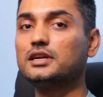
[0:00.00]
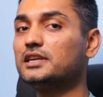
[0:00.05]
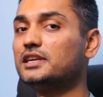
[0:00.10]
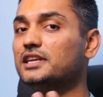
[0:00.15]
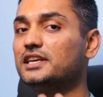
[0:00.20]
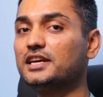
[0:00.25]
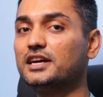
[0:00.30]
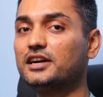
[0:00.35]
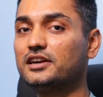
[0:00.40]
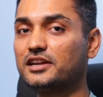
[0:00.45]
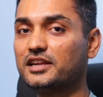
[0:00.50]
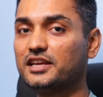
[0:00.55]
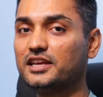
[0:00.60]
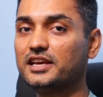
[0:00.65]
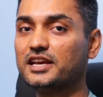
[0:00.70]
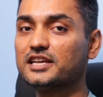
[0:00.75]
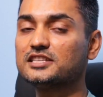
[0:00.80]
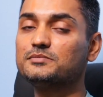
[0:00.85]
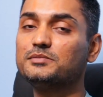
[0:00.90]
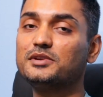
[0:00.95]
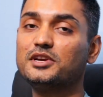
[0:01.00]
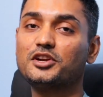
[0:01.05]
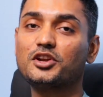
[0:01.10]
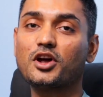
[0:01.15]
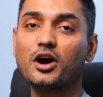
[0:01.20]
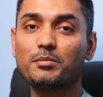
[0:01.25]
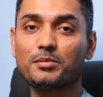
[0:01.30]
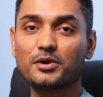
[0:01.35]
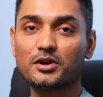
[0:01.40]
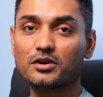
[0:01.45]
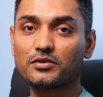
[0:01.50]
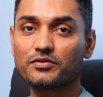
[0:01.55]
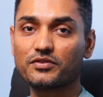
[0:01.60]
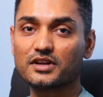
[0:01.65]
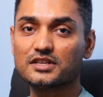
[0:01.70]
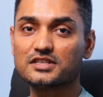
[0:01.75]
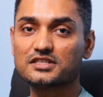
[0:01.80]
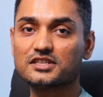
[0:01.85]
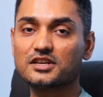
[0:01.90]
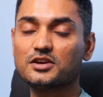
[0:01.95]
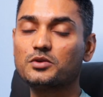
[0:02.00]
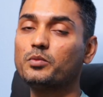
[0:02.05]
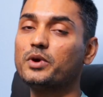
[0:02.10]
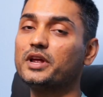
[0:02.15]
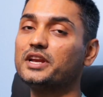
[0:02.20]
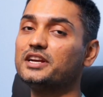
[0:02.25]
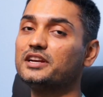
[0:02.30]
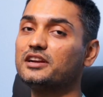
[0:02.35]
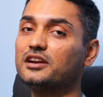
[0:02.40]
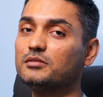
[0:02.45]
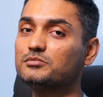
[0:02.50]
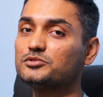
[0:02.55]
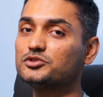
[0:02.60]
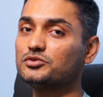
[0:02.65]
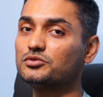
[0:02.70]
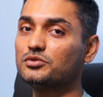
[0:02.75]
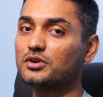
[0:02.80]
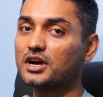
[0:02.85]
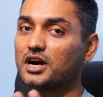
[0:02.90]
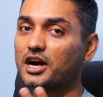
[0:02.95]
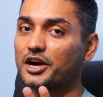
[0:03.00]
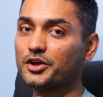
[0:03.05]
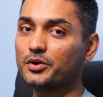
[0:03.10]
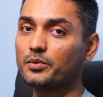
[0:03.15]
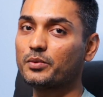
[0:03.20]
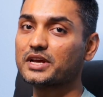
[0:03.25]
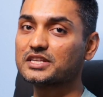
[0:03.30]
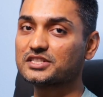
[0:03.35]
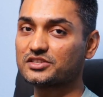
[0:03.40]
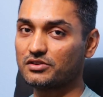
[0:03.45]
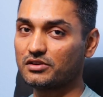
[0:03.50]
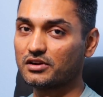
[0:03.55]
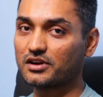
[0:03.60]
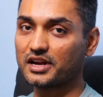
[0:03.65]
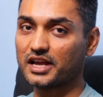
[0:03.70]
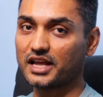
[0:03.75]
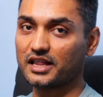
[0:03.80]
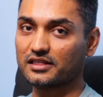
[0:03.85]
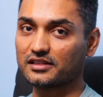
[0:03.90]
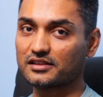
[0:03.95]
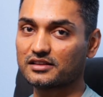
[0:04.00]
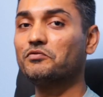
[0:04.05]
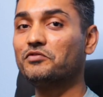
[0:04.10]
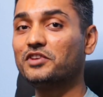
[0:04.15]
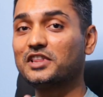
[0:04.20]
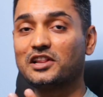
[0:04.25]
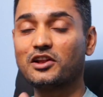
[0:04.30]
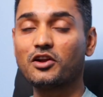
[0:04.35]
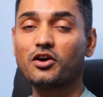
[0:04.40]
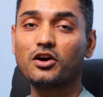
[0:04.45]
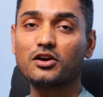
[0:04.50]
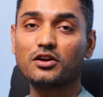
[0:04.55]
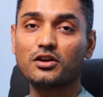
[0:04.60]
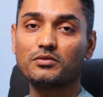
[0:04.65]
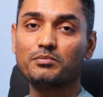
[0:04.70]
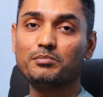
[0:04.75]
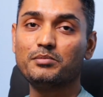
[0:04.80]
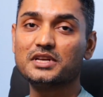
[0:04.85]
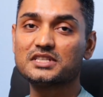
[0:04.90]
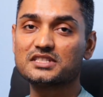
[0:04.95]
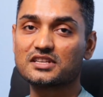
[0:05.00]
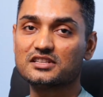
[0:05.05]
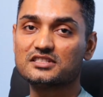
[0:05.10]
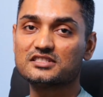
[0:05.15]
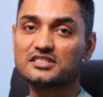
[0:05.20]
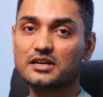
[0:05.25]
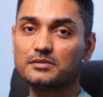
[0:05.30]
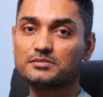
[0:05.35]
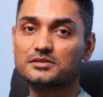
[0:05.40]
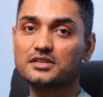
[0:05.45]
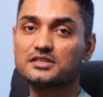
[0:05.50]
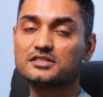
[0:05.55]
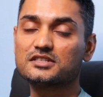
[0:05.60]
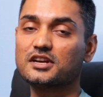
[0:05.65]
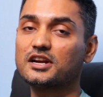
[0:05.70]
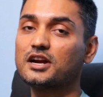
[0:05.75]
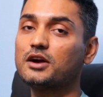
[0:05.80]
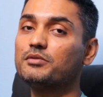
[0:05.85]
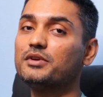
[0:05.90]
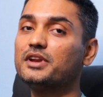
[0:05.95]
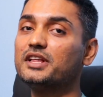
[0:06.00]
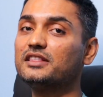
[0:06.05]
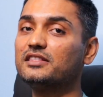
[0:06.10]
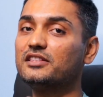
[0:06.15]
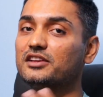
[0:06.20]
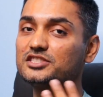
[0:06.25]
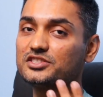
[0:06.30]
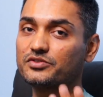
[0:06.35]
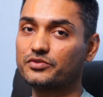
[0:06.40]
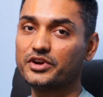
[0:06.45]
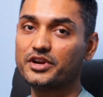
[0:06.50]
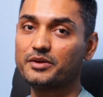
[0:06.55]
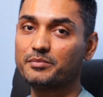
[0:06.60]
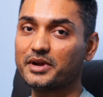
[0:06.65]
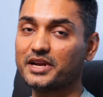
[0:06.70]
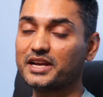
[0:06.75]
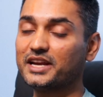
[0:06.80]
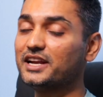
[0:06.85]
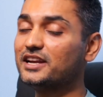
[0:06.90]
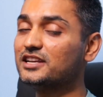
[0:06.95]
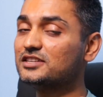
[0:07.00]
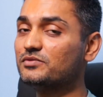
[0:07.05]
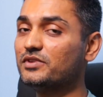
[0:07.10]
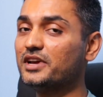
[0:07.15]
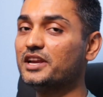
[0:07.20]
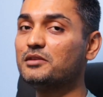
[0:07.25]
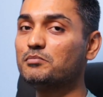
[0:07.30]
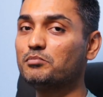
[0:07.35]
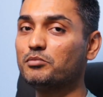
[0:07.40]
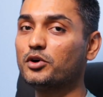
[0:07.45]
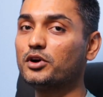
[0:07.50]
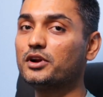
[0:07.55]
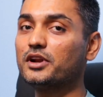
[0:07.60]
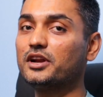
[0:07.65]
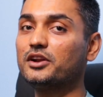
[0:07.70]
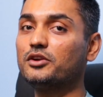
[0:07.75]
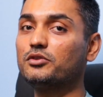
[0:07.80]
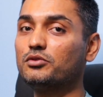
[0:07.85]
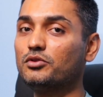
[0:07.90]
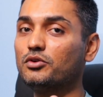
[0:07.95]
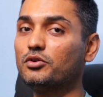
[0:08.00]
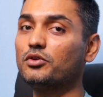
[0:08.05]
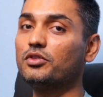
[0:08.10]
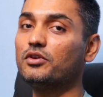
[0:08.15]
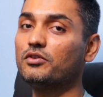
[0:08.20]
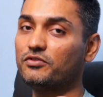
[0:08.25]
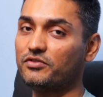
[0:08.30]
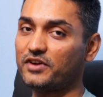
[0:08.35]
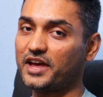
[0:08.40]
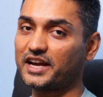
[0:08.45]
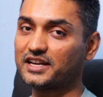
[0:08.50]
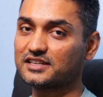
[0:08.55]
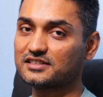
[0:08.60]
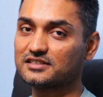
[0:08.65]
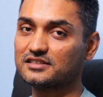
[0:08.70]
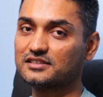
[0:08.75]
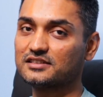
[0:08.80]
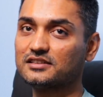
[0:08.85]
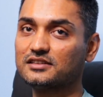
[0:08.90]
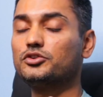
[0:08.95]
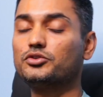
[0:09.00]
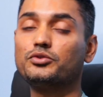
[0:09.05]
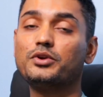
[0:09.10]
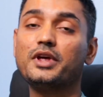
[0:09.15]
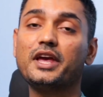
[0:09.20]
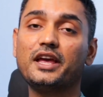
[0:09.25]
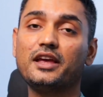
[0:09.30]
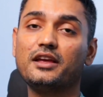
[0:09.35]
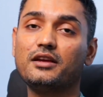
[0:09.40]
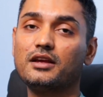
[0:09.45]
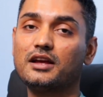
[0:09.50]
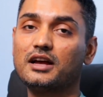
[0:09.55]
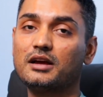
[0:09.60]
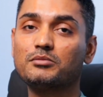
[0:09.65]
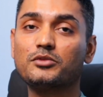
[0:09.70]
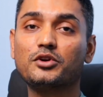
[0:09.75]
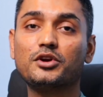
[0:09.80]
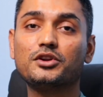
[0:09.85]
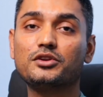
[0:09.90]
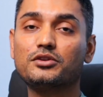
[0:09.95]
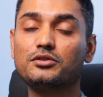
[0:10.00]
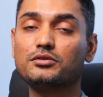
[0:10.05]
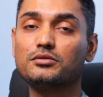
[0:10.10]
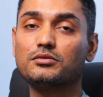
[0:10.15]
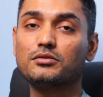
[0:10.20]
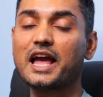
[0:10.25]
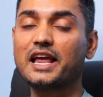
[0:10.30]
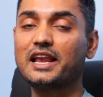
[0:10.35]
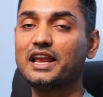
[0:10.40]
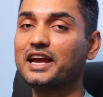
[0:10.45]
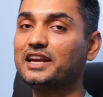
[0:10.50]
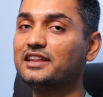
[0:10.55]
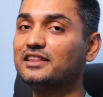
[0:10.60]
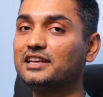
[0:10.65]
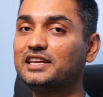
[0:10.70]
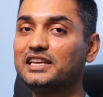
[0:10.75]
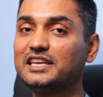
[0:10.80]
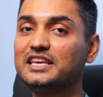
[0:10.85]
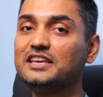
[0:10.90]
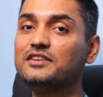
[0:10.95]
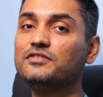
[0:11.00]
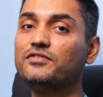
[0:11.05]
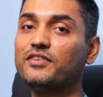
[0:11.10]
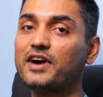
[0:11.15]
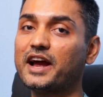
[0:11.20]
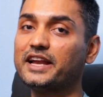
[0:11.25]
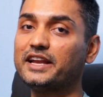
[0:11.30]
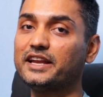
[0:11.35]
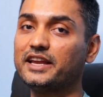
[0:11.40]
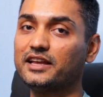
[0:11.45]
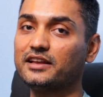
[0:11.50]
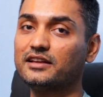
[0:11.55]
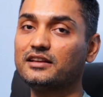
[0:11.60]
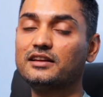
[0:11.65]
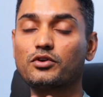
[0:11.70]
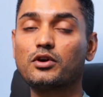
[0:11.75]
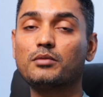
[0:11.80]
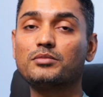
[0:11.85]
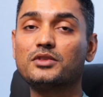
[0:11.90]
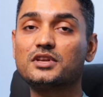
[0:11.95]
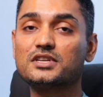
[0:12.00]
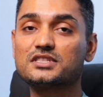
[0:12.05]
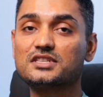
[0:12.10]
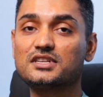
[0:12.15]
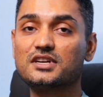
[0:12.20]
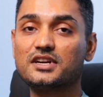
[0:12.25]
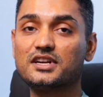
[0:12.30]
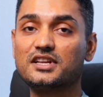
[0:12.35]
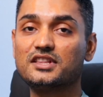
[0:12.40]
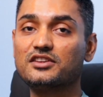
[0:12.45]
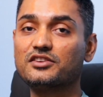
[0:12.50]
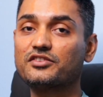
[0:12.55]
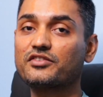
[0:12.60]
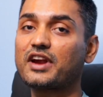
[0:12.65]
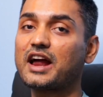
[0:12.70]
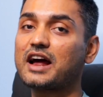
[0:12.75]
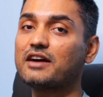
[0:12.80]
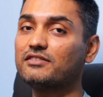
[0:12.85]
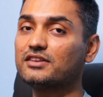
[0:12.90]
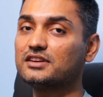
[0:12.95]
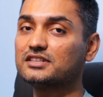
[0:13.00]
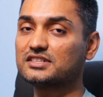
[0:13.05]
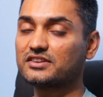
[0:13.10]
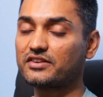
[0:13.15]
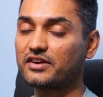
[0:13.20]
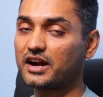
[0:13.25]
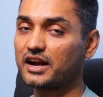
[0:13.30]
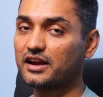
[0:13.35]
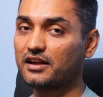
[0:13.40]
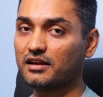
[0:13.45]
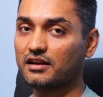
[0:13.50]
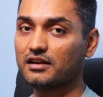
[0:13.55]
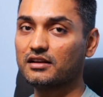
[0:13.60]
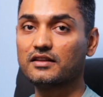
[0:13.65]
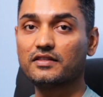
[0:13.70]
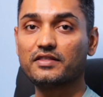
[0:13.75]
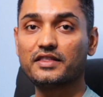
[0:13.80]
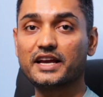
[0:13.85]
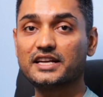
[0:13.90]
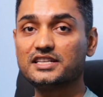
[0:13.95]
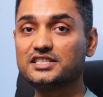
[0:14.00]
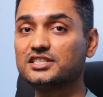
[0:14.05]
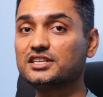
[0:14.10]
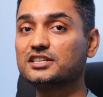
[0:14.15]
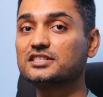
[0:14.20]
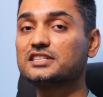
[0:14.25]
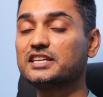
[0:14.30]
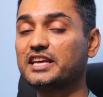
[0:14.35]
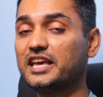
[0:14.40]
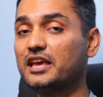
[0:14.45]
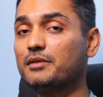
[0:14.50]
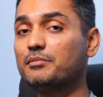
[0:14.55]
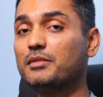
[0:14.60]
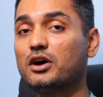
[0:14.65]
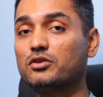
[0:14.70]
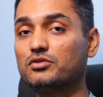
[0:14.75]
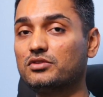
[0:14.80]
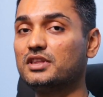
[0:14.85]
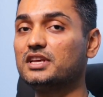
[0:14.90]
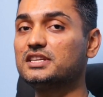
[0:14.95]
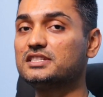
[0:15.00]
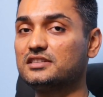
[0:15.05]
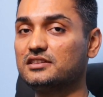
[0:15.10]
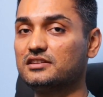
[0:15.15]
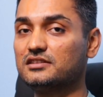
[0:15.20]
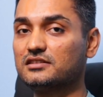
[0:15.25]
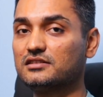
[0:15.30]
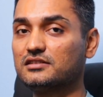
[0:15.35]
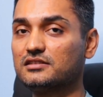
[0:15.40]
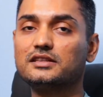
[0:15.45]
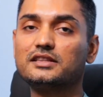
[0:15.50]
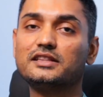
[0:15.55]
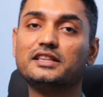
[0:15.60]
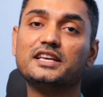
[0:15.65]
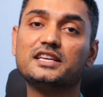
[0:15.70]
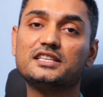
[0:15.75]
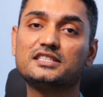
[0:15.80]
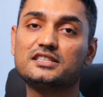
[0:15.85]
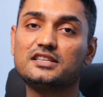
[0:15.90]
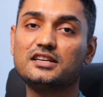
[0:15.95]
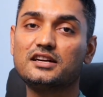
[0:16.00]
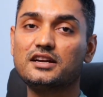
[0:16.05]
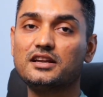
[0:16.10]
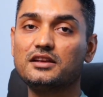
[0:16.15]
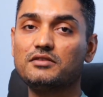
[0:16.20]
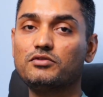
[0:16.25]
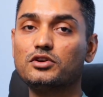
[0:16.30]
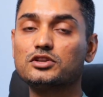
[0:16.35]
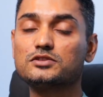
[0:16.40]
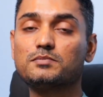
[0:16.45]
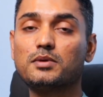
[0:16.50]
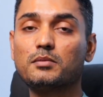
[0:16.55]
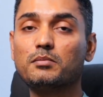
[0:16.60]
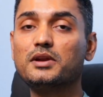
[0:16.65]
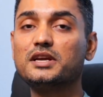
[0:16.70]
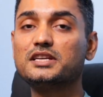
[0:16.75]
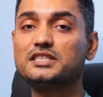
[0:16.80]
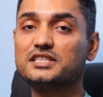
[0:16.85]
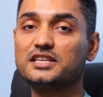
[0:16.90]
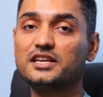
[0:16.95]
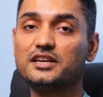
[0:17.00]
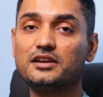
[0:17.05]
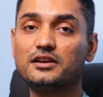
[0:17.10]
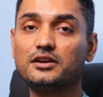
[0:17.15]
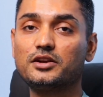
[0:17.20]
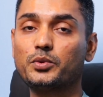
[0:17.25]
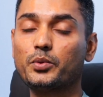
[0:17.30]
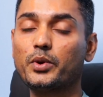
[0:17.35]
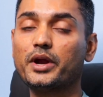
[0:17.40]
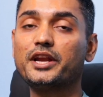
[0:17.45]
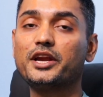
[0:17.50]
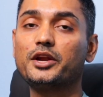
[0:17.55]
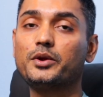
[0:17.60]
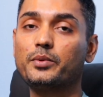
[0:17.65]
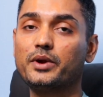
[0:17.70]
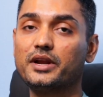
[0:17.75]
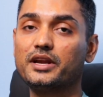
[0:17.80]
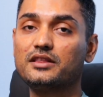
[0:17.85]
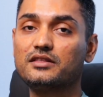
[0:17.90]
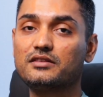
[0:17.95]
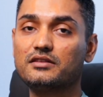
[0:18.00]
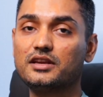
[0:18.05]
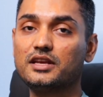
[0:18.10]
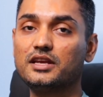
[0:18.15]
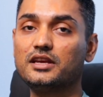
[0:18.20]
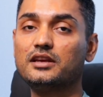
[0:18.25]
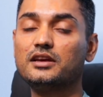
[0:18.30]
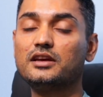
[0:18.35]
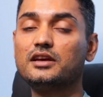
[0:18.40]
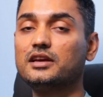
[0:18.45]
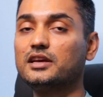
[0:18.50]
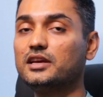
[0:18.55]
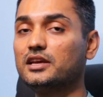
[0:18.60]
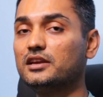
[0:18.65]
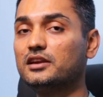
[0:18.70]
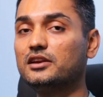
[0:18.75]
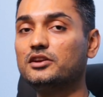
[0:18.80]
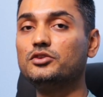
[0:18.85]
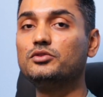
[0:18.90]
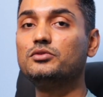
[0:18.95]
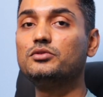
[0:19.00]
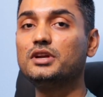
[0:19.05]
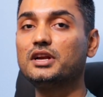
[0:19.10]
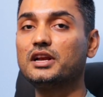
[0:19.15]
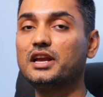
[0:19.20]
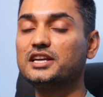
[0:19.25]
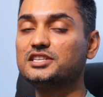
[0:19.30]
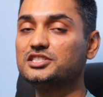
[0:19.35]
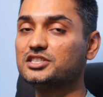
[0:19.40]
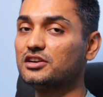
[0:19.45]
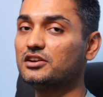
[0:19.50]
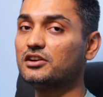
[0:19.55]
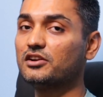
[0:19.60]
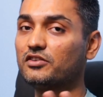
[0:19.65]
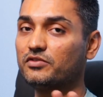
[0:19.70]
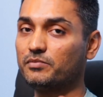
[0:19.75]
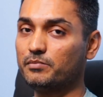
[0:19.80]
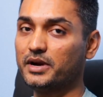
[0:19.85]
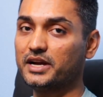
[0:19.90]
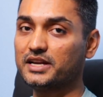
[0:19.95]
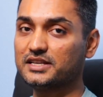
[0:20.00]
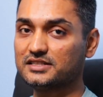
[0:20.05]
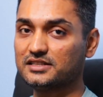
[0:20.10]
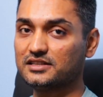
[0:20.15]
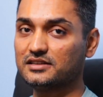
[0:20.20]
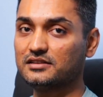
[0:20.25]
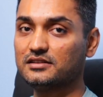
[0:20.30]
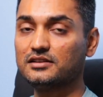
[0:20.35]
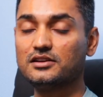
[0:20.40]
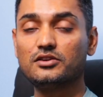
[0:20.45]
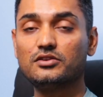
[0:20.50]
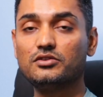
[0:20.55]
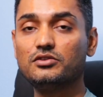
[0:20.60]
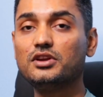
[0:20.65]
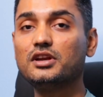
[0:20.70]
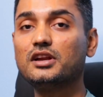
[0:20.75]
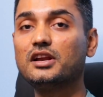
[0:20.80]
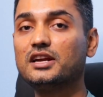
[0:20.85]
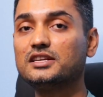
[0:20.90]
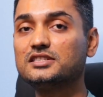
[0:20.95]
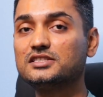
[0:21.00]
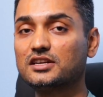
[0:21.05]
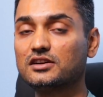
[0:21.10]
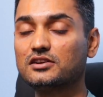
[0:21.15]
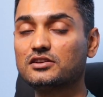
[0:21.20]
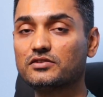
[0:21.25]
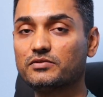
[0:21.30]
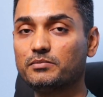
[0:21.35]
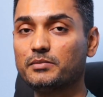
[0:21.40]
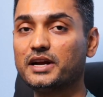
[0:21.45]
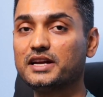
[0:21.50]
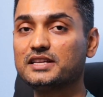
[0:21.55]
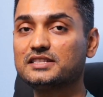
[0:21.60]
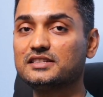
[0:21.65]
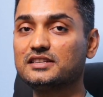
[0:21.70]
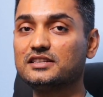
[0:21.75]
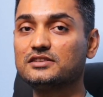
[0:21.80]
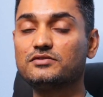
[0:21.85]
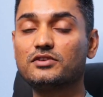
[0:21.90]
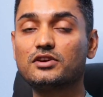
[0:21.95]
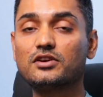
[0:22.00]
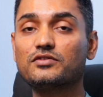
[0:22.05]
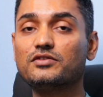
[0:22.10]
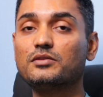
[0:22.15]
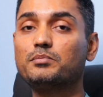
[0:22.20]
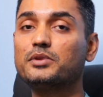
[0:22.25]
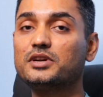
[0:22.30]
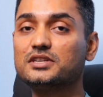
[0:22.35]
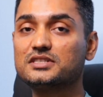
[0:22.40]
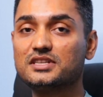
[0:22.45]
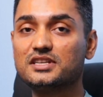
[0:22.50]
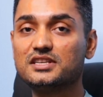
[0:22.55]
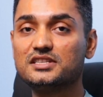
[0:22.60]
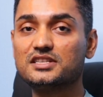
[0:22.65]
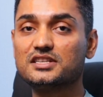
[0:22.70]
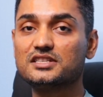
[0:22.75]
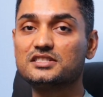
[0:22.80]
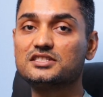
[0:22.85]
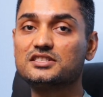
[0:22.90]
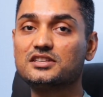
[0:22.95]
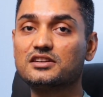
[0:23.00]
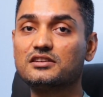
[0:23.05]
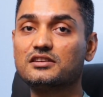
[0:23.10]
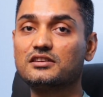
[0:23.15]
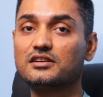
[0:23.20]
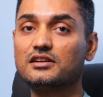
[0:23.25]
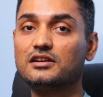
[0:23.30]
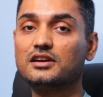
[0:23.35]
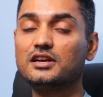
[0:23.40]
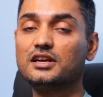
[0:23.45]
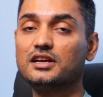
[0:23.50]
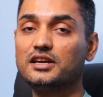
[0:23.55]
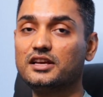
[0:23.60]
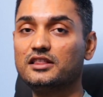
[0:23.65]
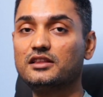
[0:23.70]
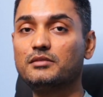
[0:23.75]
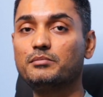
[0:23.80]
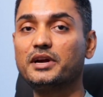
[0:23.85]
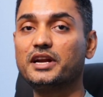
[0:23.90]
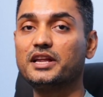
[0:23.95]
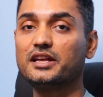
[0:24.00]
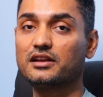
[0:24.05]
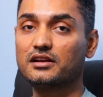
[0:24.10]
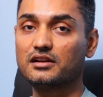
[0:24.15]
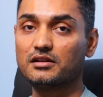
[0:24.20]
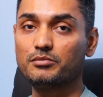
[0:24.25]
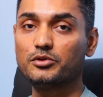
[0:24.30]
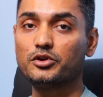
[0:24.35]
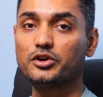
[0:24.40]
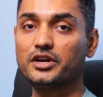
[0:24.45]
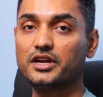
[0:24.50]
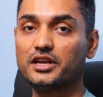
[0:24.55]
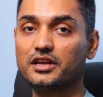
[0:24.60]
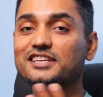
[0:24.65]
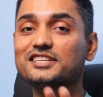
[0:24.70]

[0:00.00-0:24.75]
TRT has been a topic of concern when it comes to a cardiovascular health. With lot of misconceptions surrounding this treatment, it is very important to know the facts. Today, I'm going to highlight the key finding from the study, the TRAVERSE trial, that just came out this year. This study was published in 2023 in the New England Journal of Medicine. New England Journal of Medicine is one of the prestigious journals in the medical community.